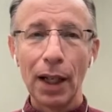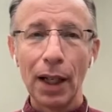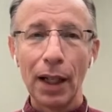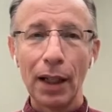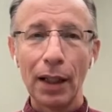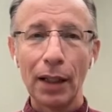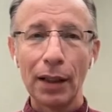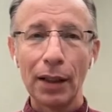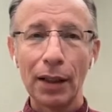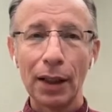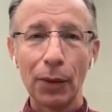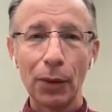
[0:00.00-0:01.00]
And
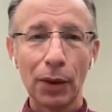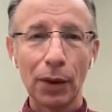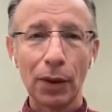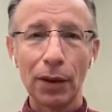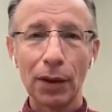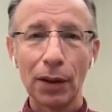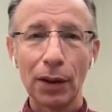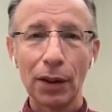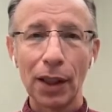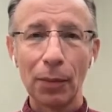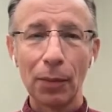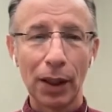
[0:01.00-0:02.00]
I will
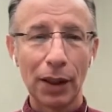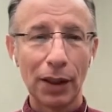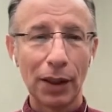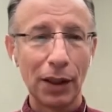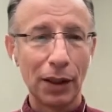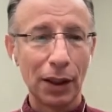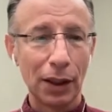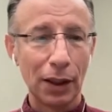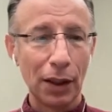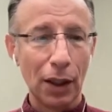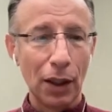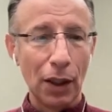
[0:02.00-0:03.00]
just get my sheets here.
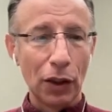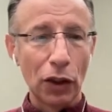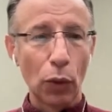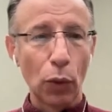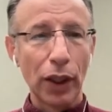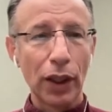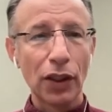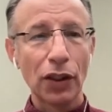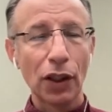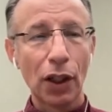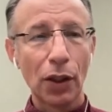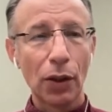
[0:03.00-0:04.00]
So we're going to
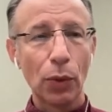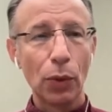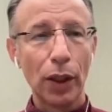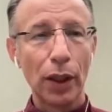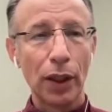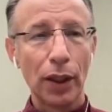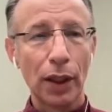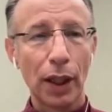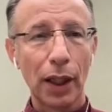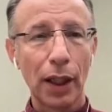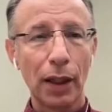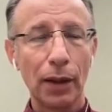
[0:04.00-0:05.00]
start with
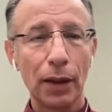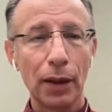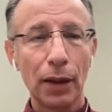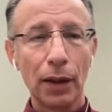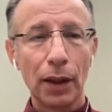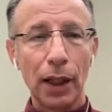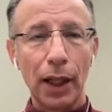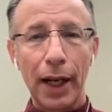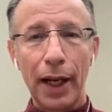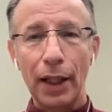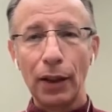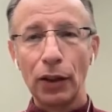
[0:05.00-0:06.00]

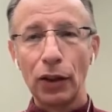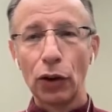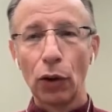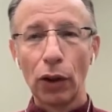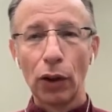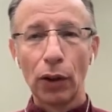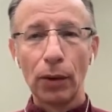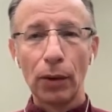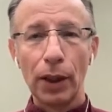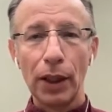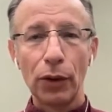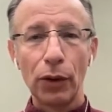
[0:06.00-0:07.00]
a short
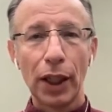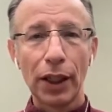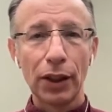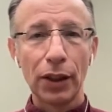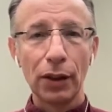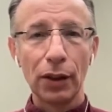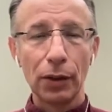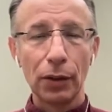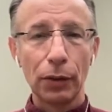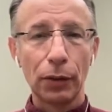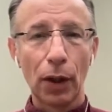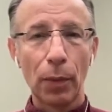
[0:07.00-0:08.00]
introduction
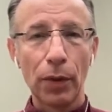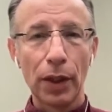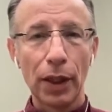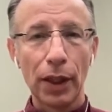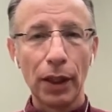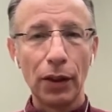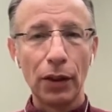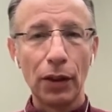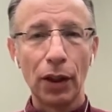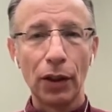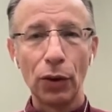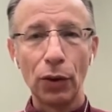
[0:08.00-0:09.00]
from
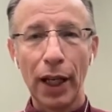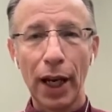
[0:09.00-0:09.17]
our two